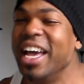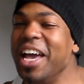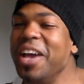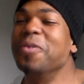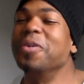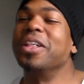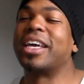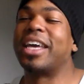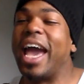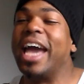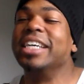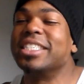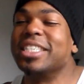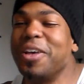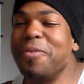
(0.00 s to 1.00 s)
He will
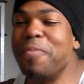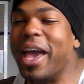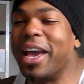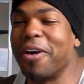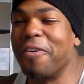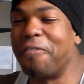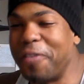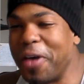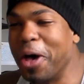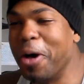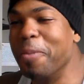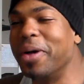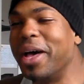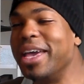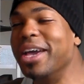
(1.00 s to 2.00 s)
occasionally make a
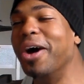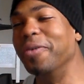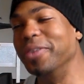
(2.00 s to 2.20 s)
film, but he